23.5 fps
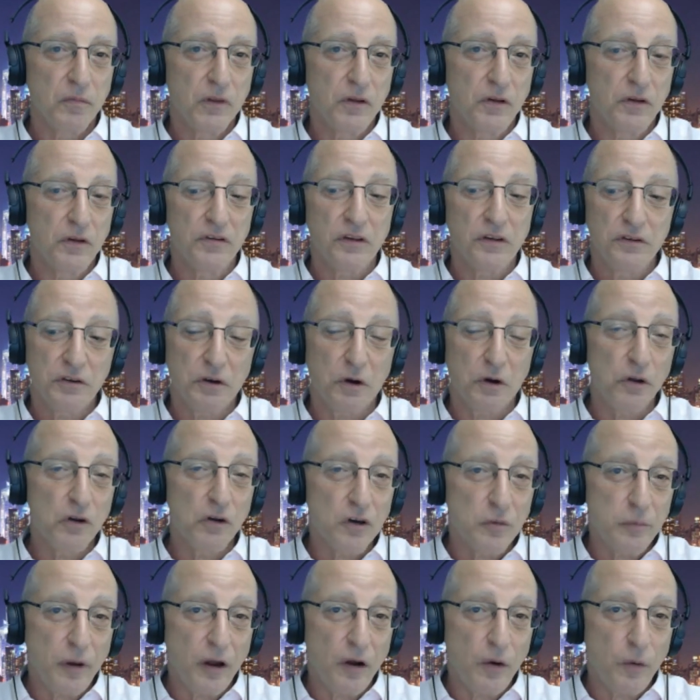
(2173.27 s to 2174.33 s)
Because I told
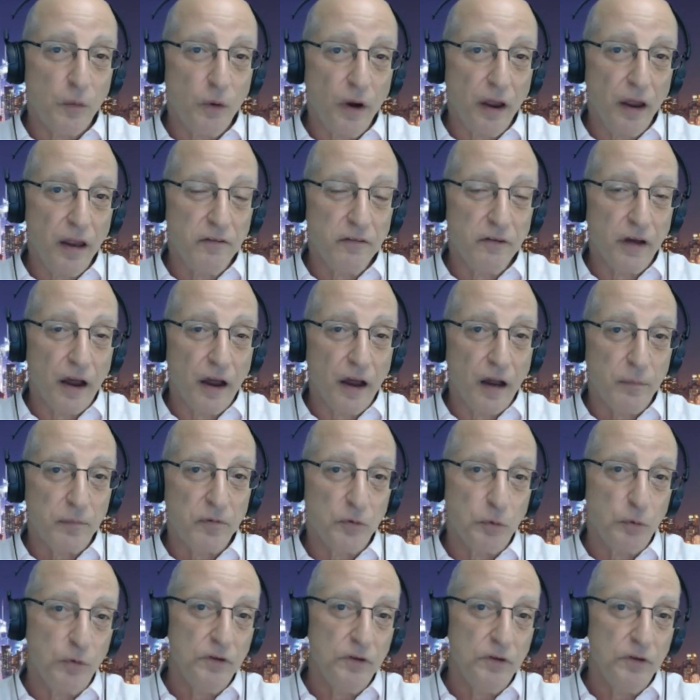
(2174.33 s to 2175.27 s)
her about Wave Apps.